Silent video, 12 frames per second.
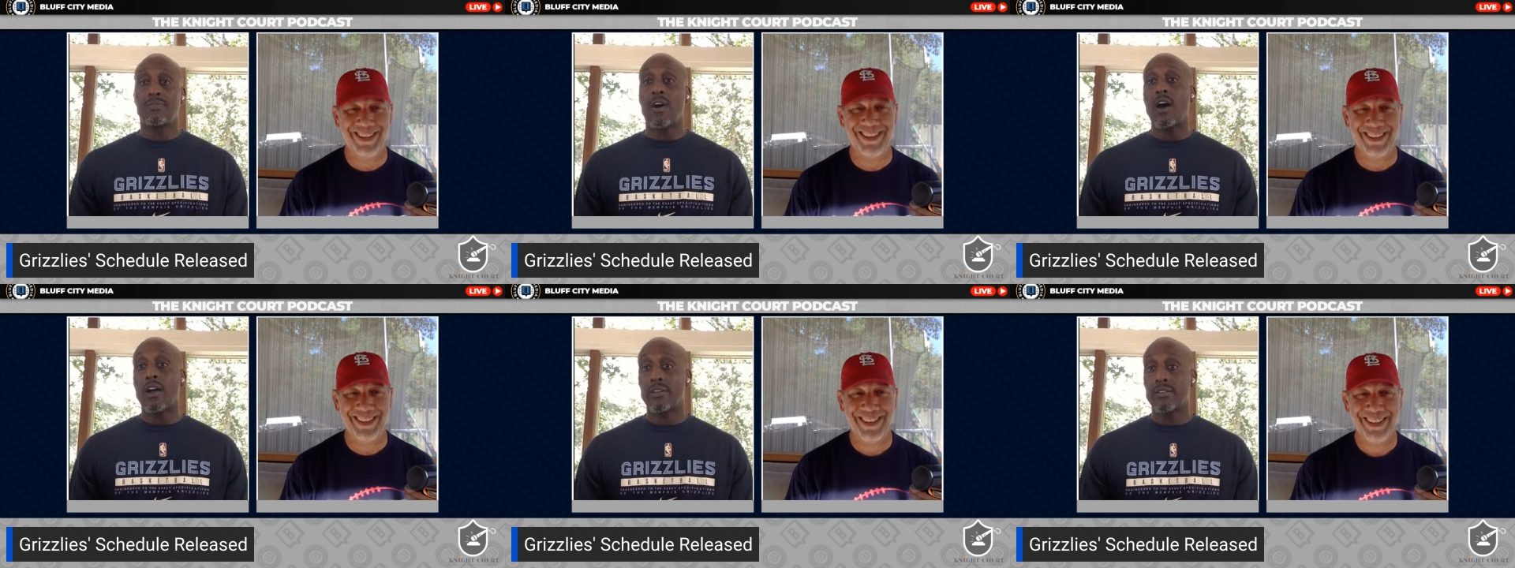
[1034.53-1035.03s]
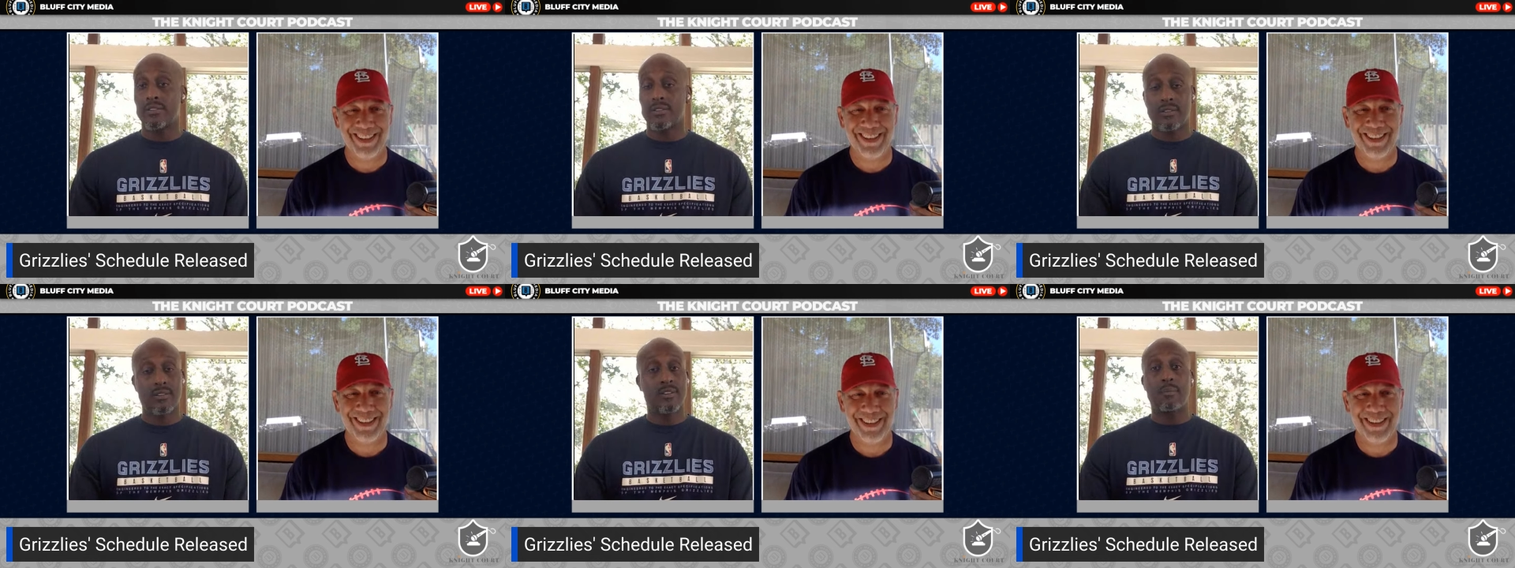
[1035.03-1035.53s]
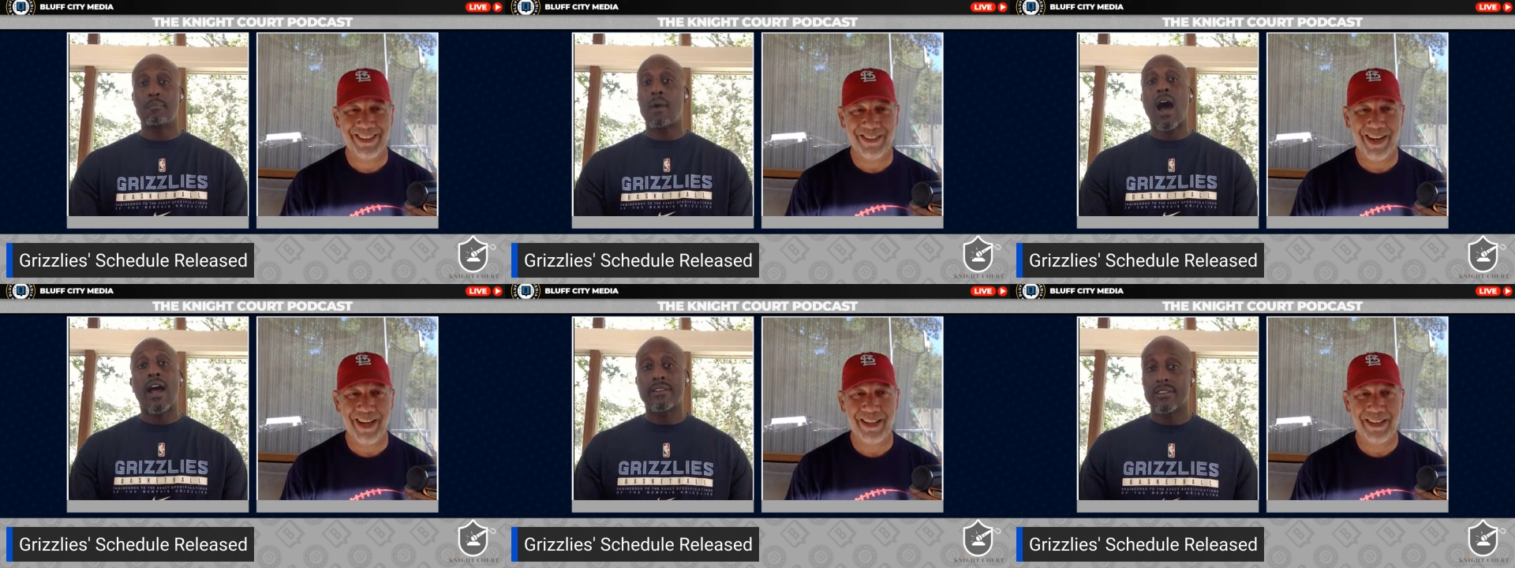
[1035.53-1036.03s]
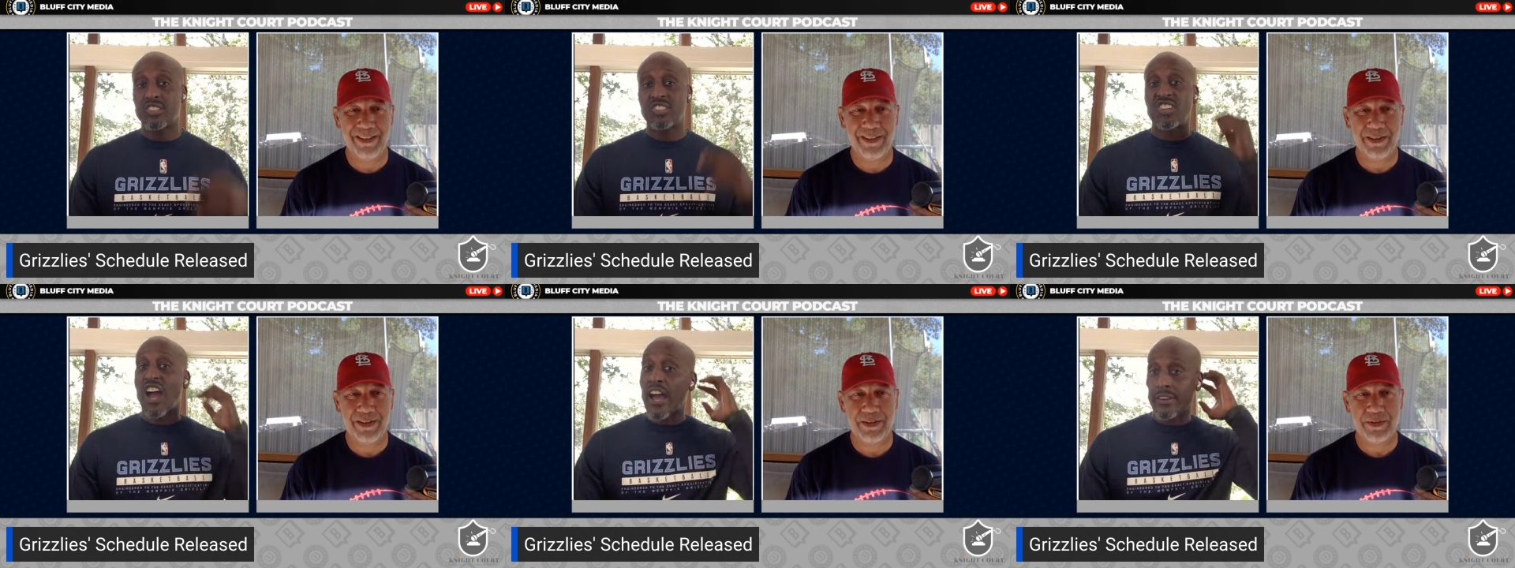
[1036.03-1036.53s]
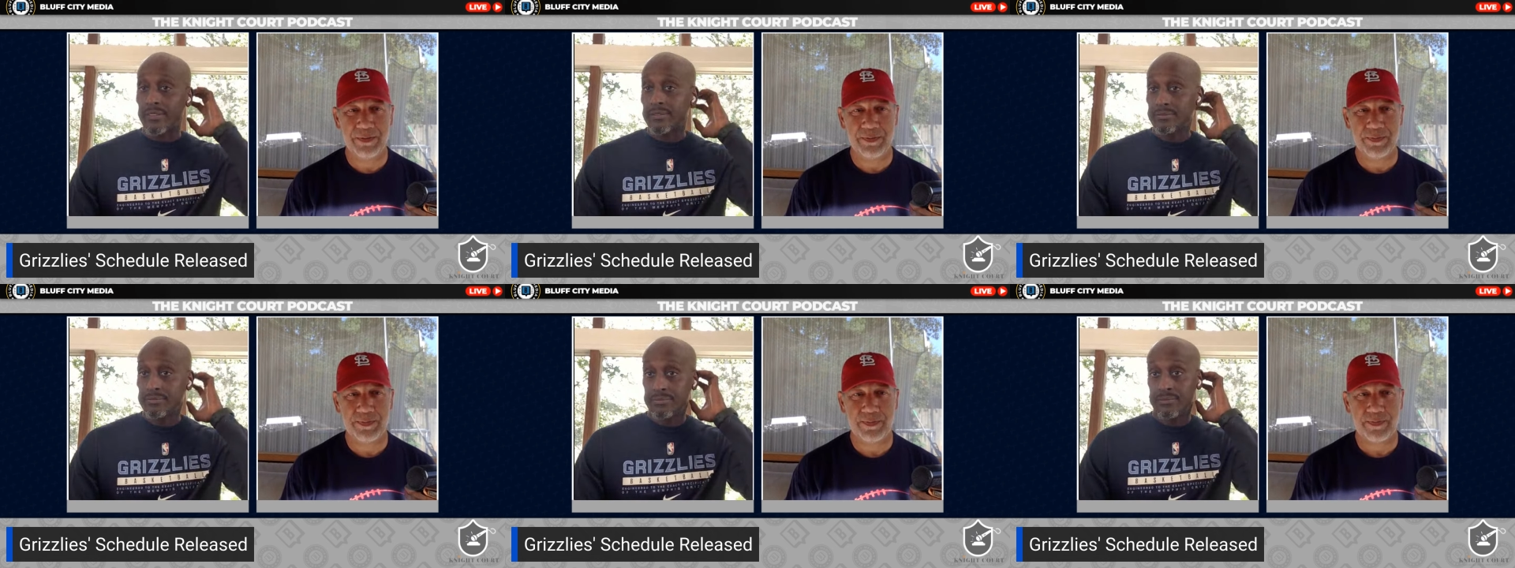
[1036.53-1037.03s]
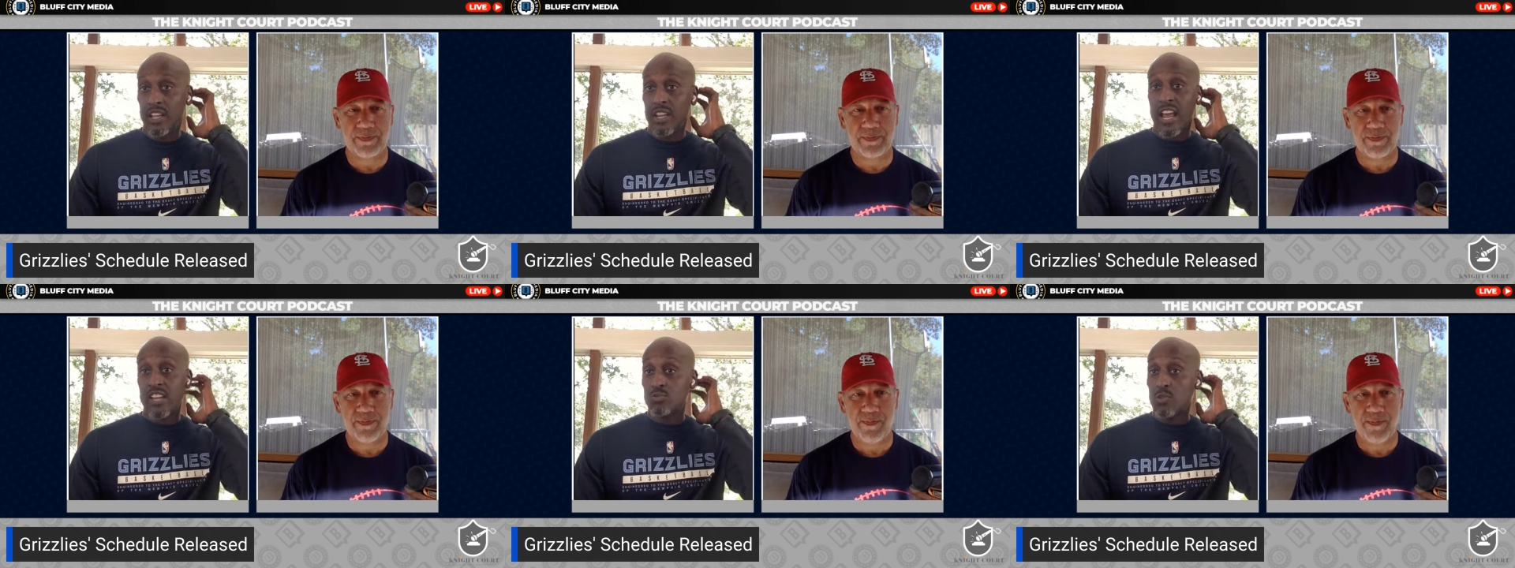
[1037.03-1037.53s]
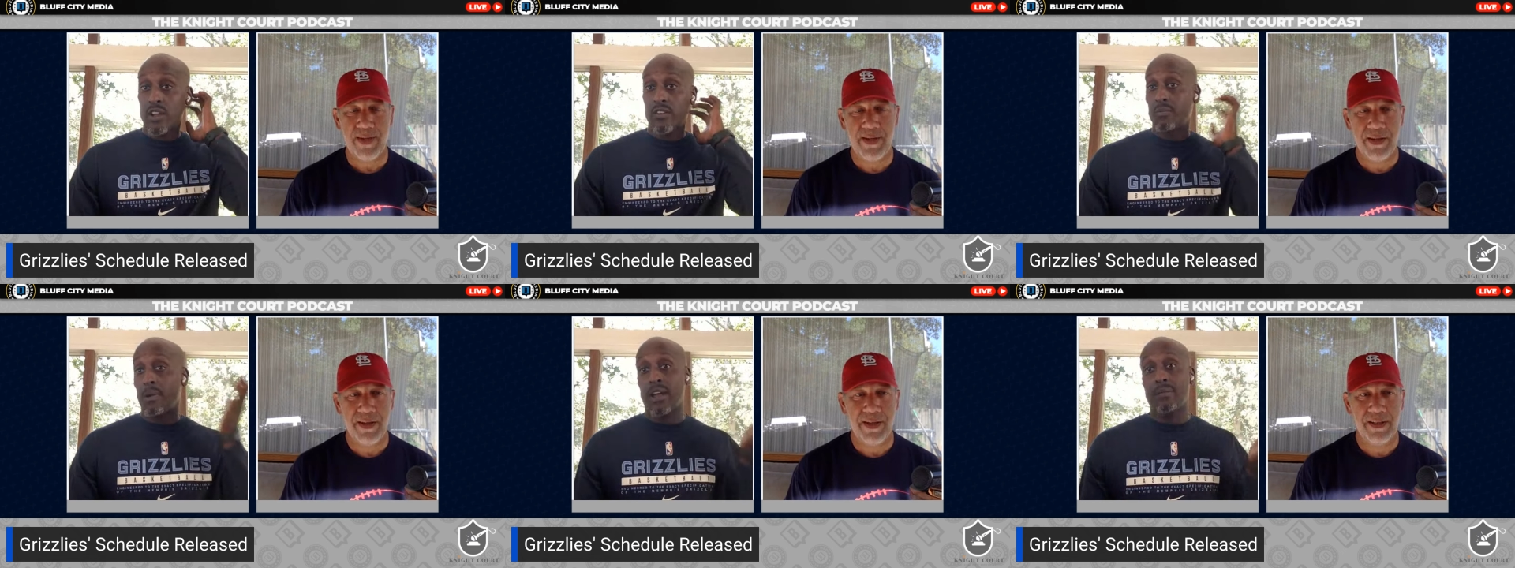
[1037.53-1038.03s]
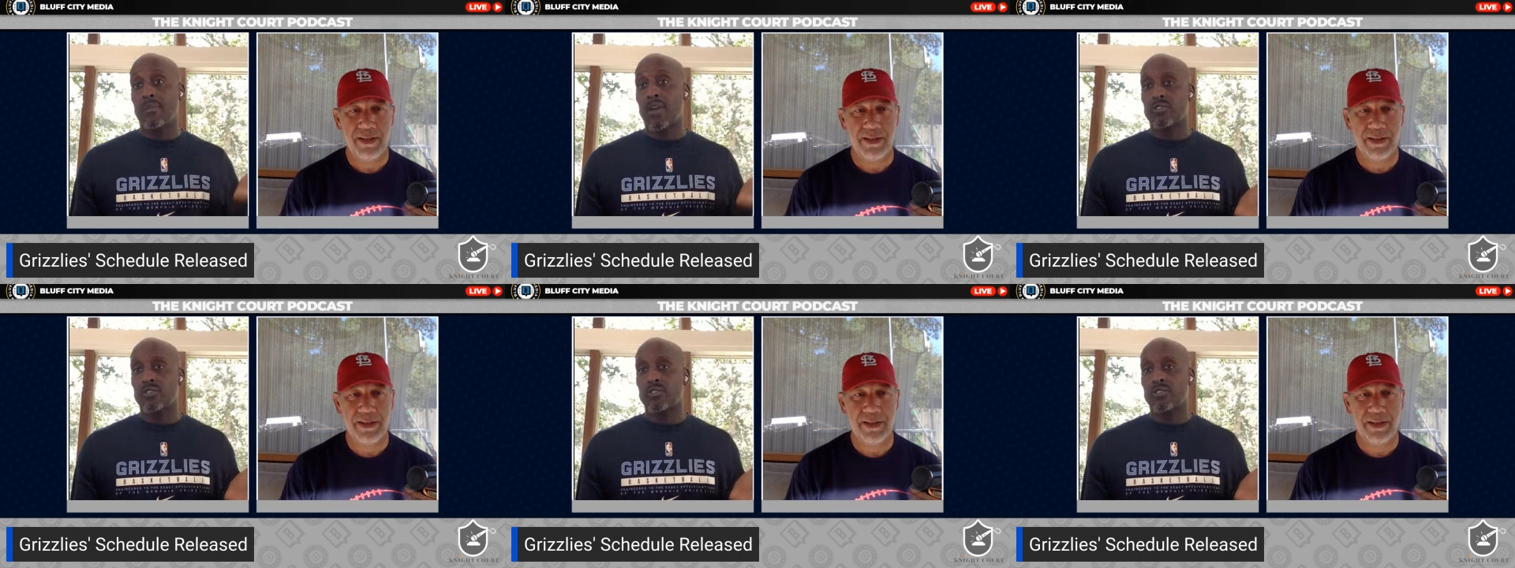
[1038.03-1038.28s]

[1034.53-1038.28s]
Speaker 1: fine. Your mind right. is shot, and that's why everybody.